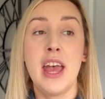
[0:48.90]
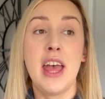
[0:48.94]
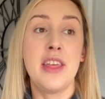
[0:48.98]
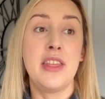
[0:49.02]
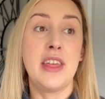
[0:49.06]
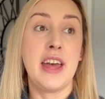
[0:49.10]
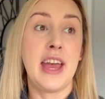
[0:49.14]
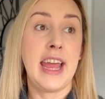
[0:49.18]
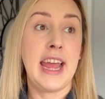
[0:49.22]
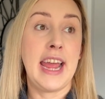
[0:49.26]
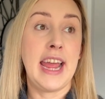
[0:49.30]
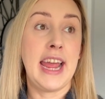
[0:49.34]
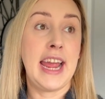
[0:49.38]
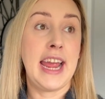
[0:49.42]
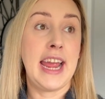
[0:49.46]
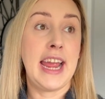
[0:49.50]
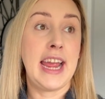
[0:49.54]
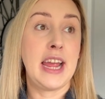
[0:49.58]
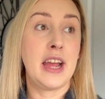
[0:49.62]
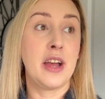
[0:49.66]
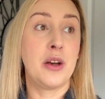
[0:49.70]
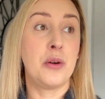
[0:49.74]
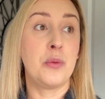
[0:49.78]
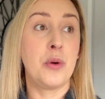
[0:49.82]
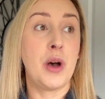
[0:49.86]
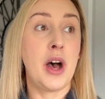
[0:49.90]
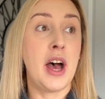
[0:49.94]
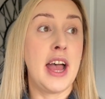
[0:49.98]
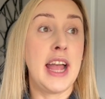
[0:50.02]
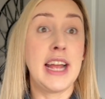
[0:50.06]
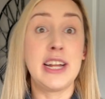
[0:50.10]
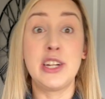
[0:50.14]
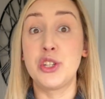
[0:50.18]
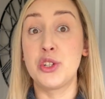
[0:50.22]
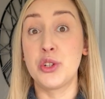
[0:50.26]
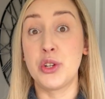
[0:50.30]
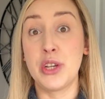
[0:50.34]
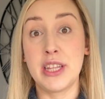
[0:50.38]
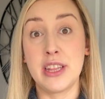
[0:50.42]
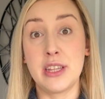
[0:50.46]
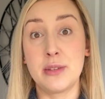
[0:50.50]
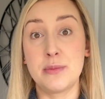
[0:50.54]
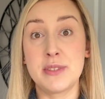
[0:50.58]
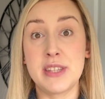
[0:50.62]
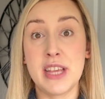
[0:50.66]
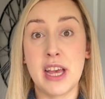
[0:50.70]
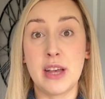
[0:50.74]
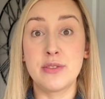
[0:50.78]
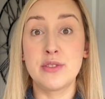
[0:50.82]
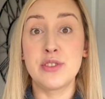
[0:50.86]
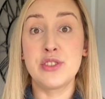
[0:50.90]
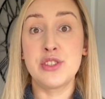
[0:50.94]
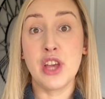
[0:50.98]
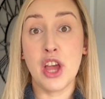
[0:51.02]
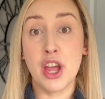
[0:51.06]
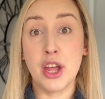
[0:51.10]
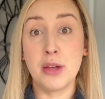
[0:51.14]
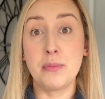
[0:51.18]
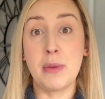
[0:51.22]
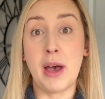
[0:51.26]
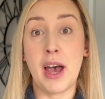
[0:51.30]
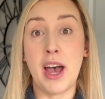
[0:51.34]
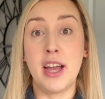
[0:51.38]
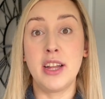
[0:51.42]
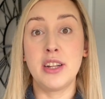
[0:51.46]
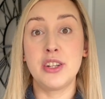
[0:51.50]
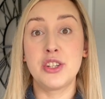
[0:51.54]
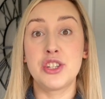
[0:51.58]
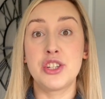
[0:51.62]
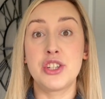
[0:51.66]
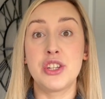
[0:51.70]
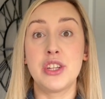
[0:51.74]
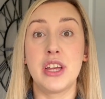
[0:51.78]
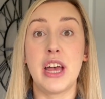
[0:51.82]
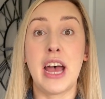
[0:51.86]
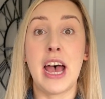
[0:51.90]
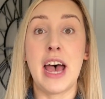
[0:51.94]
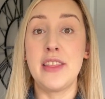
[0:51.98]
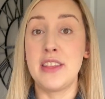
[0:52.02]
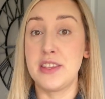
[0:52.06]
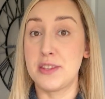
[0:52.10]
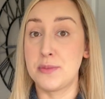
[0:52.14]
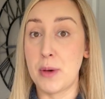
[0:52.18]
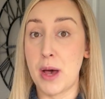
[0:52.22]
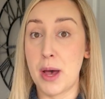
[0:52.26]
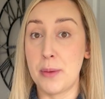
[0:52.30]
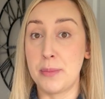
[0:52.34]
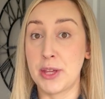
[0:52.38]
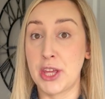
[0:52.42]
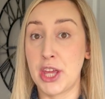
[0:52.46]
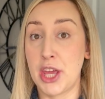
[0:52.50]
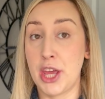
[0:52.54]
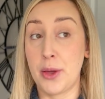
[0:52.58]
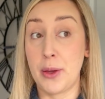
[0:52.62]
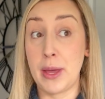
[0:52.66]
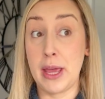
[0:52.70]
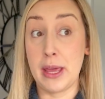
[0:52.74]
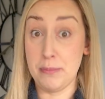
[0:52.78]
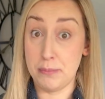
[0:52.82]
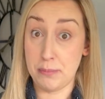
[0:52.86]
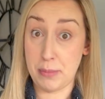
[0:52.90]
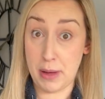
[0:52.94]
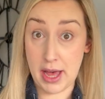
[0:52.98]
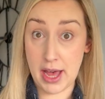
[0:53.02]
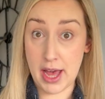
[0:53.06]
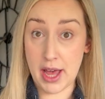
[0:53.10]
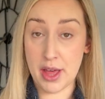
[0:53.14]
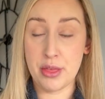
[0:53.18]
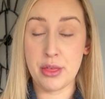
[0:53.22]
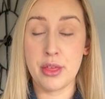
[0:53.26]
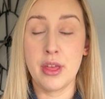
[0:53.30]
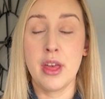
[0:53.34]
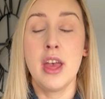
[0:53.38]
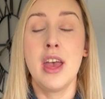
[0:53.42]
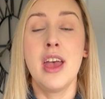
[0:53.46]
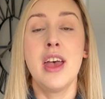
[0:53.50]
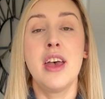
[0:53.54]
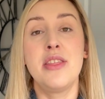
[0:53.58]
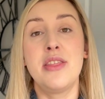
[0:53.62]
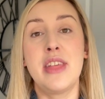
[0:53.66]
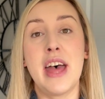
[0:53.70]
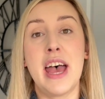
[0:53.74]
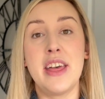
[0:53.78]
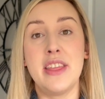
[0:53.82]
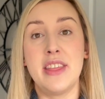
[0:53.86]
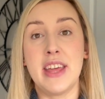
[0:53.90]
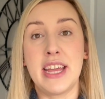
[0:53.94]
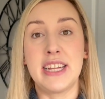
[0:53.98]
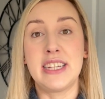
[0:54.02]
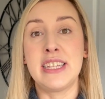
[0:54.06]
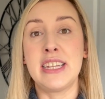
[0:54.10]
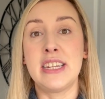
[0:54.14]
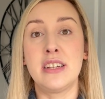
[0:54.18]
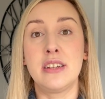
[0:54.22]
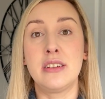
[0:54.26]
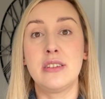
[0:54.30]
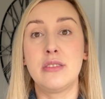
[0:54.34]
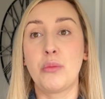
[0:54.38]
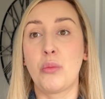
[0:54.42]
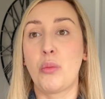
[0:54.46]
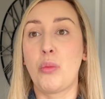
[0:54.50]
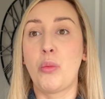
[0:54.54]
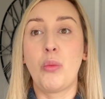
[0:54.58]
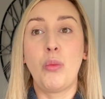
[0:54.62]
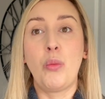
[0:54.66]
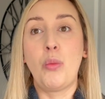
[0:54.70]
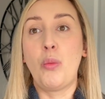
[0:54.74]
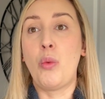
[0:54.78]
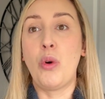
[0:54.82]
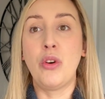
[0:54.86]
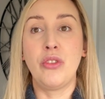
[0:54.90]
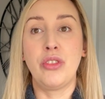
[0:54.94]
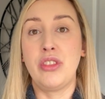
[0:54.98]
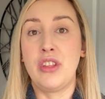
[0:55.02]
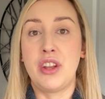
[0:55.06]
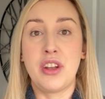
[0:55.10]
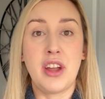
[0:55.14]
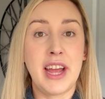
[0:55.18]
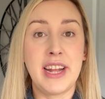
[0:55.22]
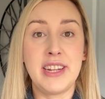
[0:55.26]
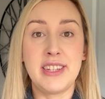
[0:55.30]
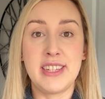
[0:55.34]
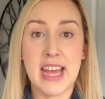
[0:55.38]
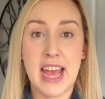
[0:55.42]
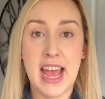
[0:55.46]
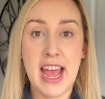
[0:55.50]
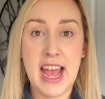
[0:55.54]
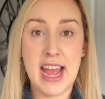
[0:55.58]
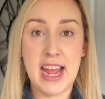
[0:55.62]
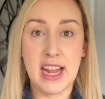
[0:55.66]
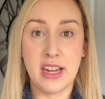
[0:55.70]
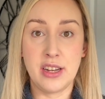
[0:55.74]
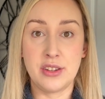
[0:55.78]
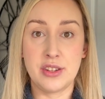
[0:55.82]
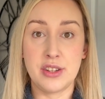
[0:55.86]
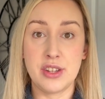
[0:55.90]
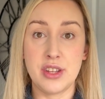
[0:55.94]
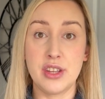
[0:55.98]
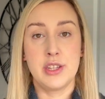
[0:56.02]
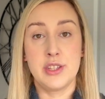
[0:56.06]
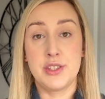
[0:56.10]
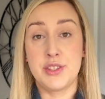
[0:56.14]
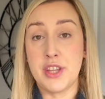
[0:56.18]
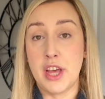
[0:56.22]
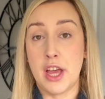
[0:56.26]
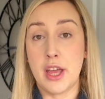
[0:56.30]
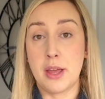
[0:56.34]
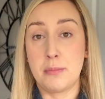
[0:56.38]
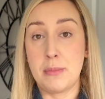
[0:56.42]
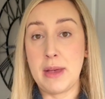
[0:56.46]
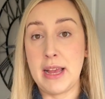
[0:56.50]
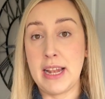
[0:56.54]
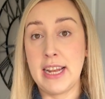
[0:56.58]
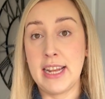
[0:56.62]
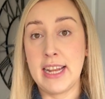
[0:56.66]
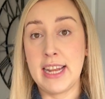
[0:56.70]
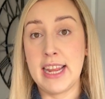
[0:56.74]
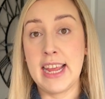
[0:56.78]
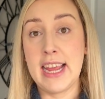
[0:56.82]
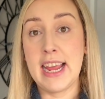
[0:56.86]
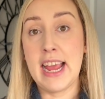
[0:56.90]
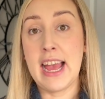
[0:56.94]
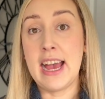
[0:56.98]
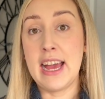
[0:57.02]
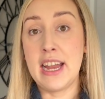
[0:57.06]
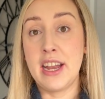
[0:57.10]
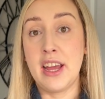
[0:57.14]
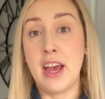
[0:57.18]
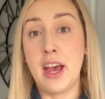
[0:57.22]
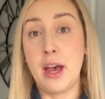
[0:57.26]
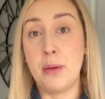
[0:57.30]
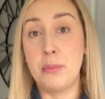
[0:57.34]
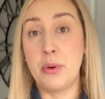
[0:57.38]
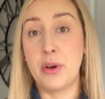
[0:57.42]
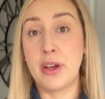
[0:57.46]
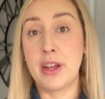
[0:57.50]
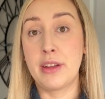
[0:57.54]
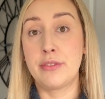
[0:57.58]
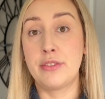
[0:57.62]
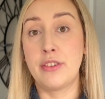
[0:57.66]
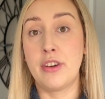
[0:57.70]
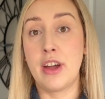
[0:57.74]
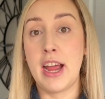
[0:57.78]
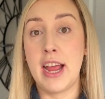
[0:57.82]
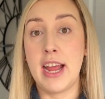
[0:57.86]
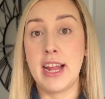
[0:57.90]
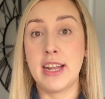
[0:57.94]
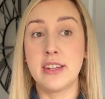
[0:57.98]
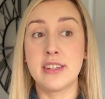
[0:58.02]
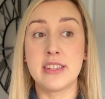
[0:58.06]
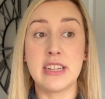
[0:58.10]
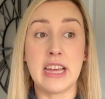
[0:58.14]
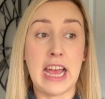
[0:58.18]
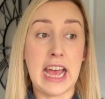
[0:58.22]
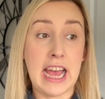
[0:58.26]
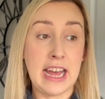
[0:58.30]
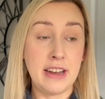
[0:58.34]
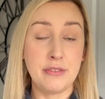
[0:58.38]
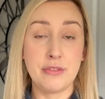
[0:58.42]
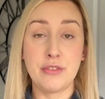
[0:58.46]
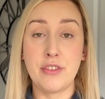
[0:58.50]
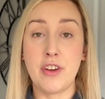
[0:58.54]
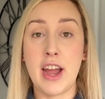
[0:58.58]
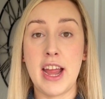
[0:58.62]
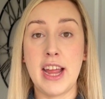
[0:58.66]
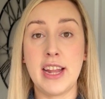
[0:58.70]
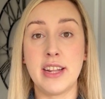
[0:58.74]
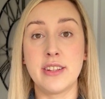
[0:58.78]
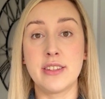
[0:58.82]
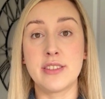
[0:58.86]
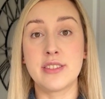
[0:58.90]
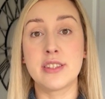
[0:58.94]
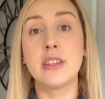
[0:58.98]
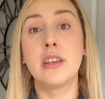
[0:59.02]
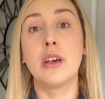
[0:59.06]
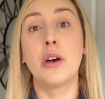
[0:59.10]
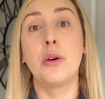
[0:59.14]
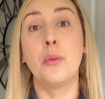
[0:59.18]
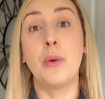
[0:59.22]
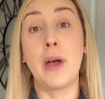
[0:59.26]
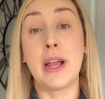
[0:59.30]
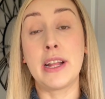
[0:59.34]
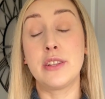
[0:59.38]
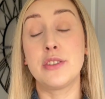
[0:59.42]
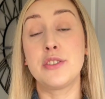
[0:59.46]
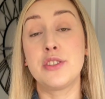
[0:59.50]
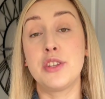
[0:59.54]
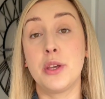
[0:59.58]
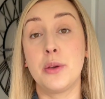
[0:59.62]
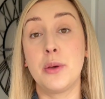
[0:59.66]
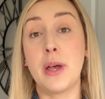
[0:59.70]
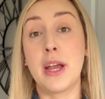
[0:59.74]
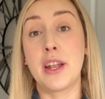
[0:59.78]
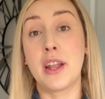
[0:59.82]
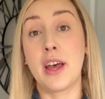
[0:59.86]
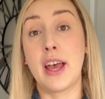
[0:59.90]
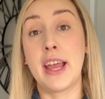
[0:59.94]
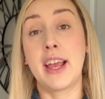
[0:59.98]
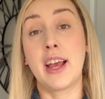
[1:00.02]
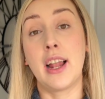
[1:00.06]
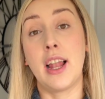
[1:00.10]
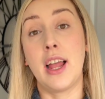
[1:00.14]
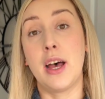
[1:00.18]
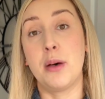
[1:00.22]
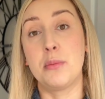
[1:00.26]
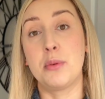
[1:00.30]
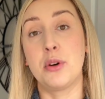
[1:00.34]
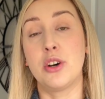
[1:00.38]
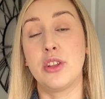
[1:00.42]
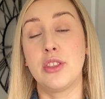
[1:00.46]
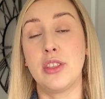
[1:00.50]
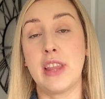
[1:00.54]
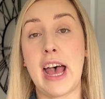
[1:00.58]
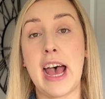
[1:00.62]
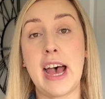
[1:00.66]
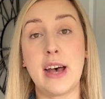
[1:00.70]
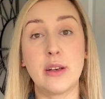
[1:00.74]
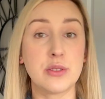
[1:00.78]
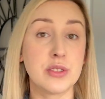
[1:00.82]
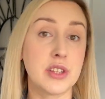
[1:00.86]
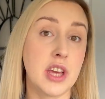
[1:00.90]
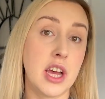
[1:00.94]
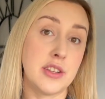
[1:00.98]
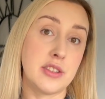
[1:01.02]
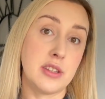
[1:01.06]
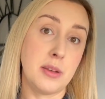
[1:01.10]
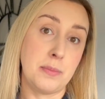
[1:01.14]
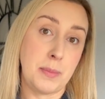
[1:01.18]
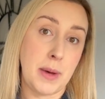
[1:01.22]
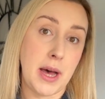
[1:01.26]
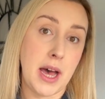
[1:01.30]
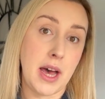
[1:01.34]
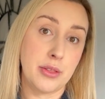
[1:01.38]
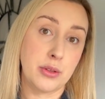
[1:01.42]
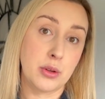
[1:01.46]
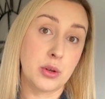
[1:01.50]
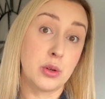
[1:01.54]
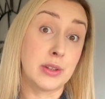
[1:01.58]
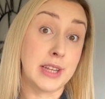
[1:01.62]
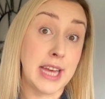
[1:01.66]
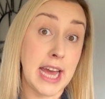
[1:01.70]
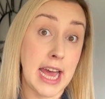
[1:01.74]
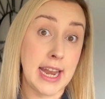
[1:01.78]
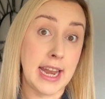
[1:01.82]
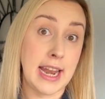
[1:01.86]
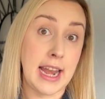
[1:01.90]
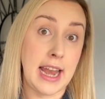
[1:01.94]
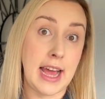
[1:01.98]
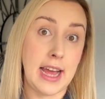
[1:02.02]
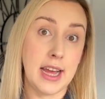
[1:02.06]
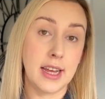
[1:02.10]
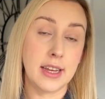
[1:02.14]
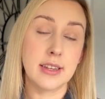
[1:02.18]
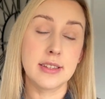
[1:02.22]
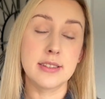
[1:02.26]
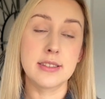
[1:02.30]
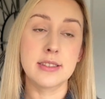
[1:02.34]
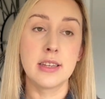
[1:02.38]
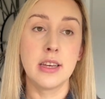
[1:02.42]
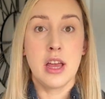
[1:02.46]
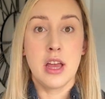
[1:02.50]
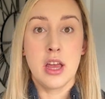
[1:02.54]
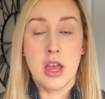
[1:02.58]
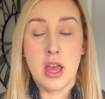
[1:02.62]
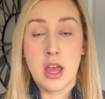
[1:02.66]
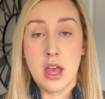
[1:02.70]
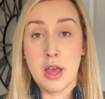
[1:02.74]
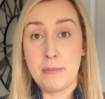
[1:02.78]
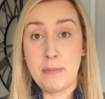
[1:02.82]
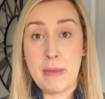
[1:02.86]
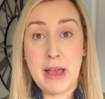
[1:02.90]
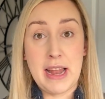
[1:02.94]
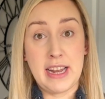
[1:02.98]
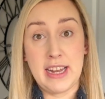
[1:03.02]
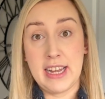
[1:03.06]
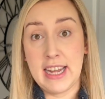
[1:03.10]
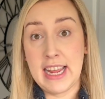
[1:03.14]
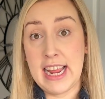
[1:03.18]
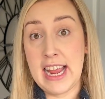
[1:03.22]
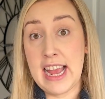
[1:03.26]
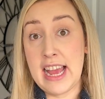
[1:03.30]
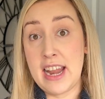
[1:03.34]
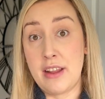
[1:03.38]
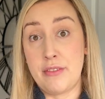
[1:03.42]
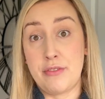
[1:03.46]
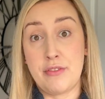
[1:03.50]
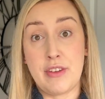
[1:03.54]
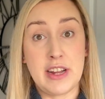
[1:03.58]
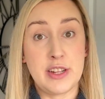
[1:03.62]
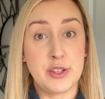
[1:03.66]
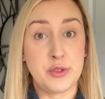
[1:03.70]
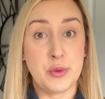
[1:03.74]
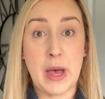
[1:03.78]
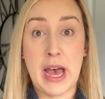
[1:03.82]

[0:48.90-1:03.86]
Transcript: They were enjoying themselves so much at this barbecue in Bath that they didn't want the night to end. So Melanie and her boyfriend and friends went to a nightclub on the outskirts of Bath called Cadillacs. Melanie and her friends were